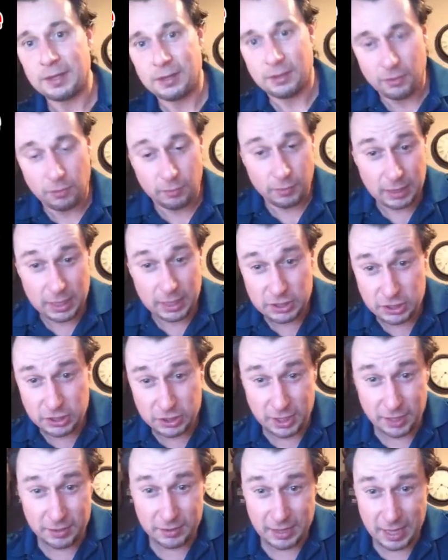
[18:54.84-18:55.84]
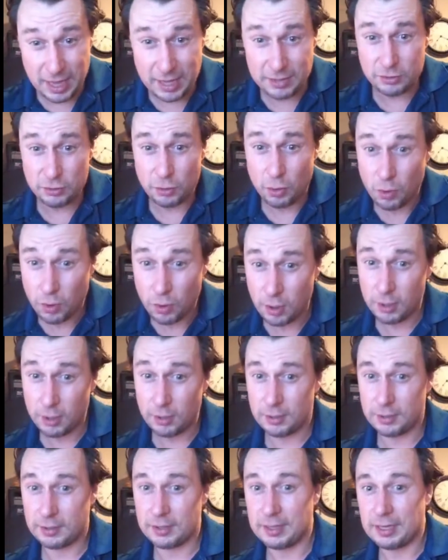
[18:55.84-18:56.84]
when I shut that door,
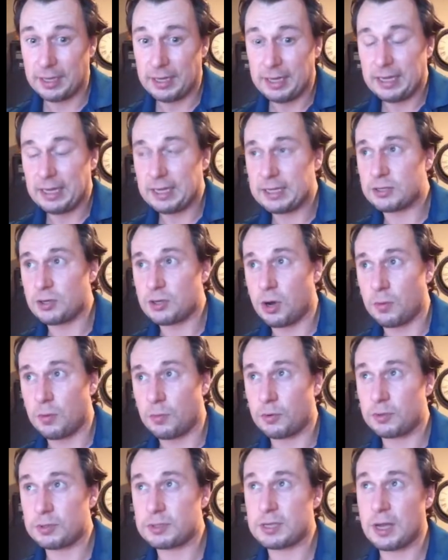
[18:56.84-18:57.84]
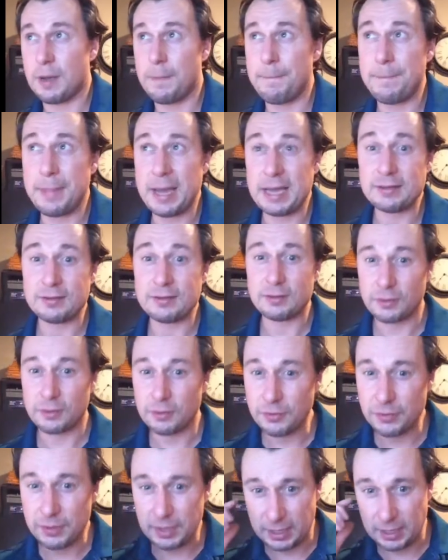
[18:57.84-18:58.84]
it's almost a mental
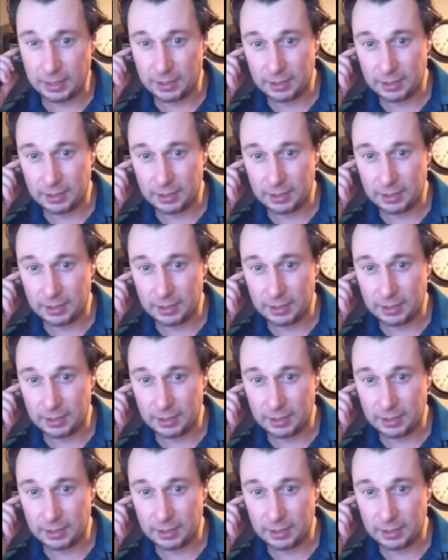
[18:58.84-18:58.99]
thing.